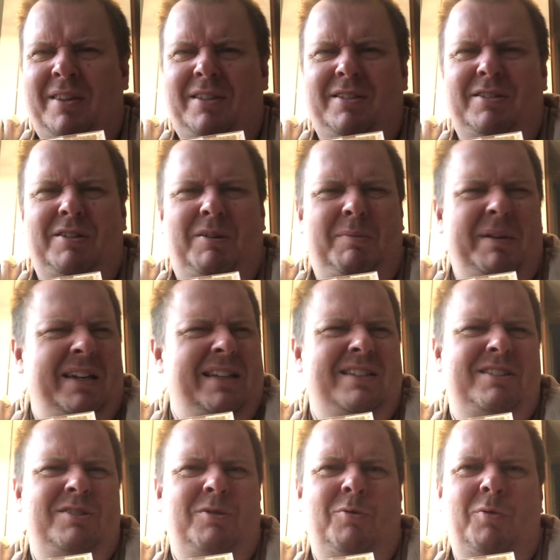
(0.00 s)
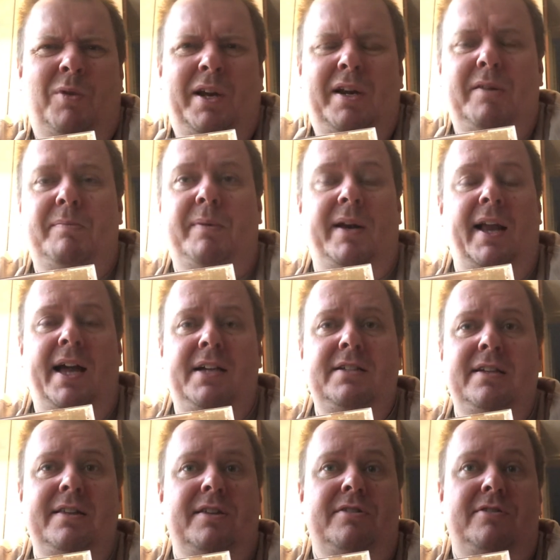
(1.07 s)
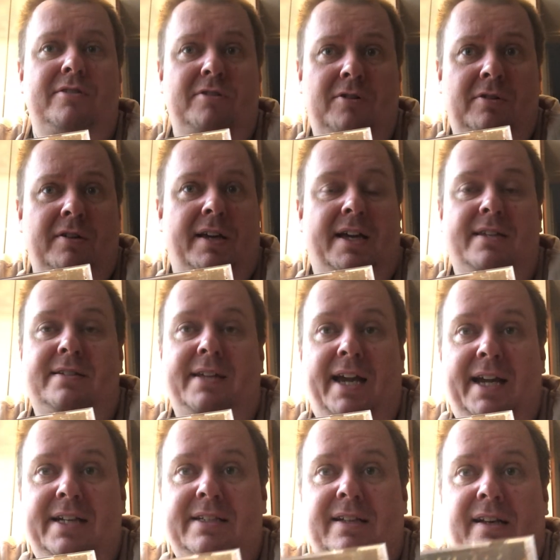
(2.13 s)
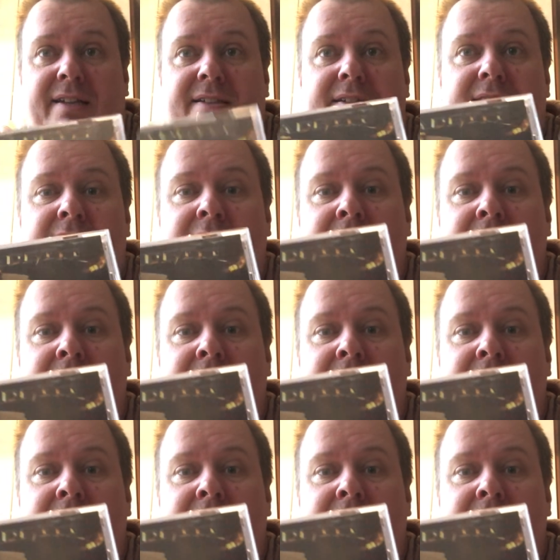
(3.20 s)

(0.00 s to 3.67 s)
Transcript: the topic. It's so weird, but actually the song is excellent.